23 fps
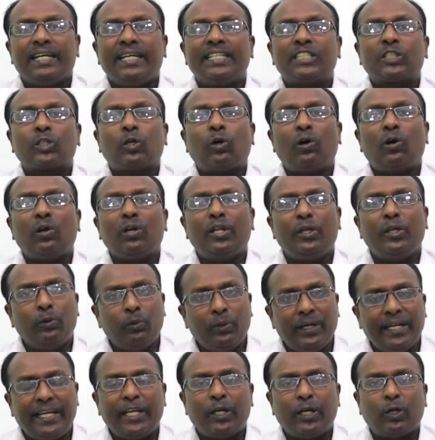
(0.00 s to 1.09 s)
It's called
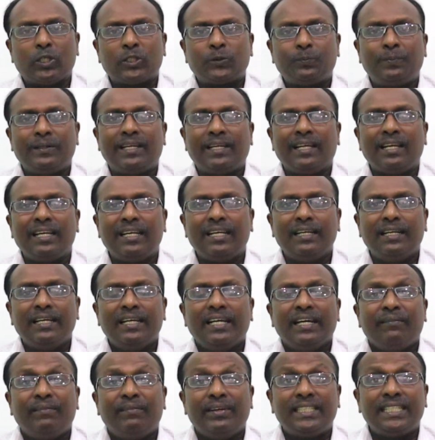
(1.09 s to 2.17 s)
Unity Hospital,
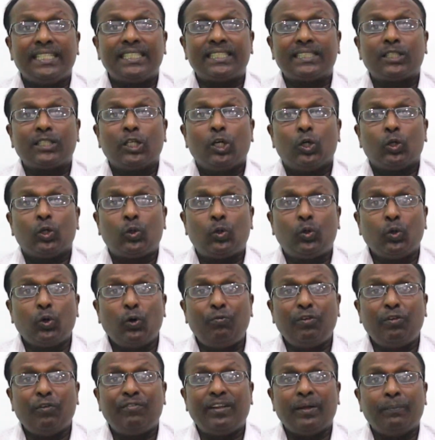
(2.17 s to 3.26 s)
which is
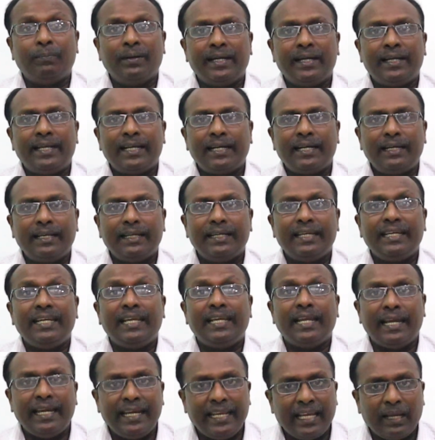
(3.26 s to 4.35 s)
250 bedded,
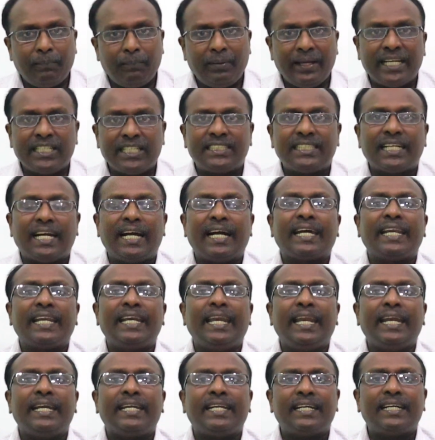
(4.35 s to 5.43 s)
NABH
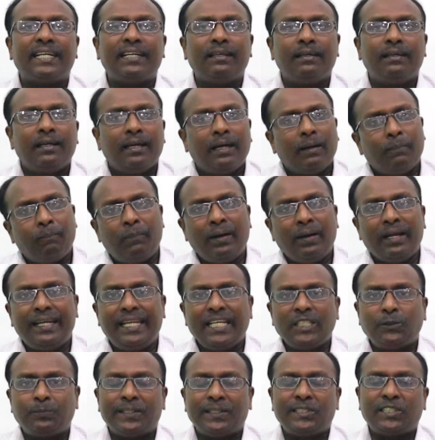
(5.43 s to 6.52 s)
accredited,
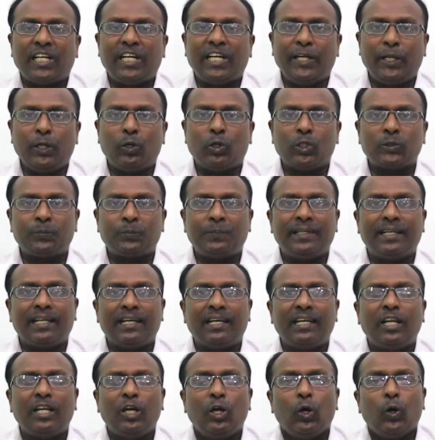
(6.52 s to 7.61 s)
multi-speciality
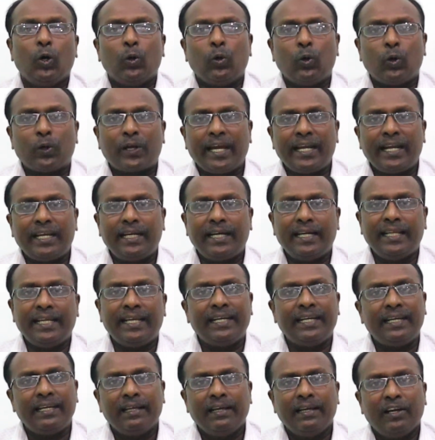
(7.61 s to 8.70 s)
hospital located
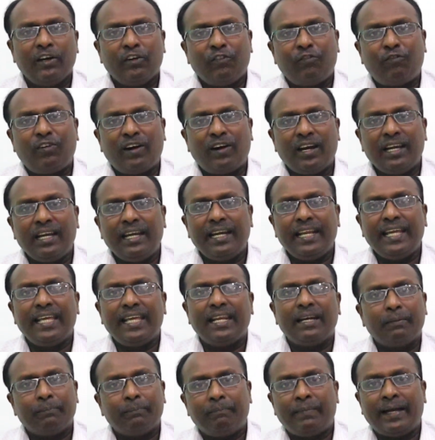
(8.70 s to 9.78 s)
in
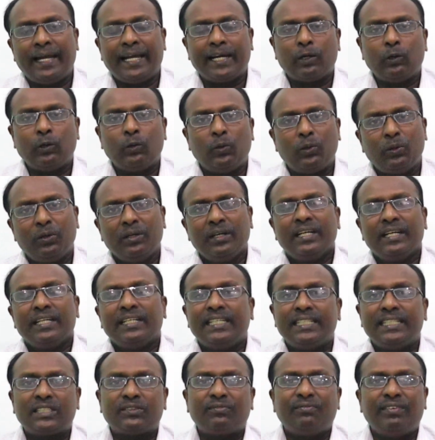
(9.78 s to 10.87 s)
Falnir, Mangalore.
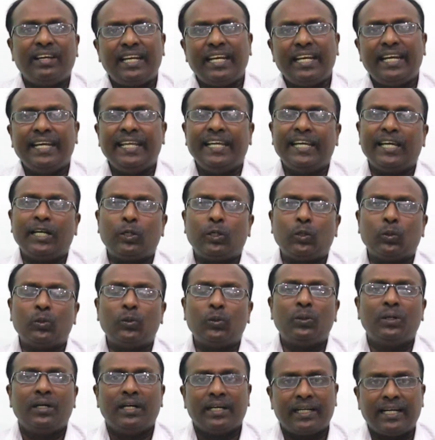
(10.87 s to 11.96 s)
It's very near
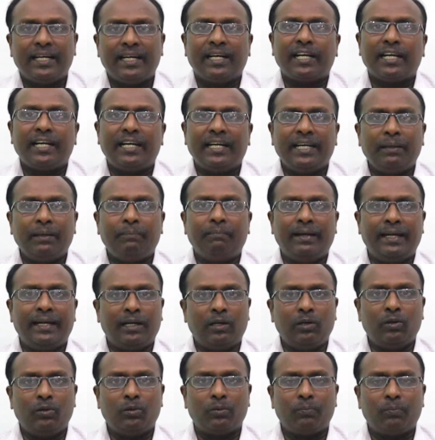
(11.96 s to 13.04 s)
to Kankanadi,
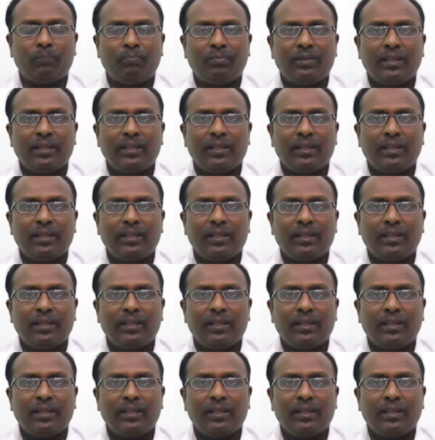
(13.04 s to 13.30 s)
Mangalore.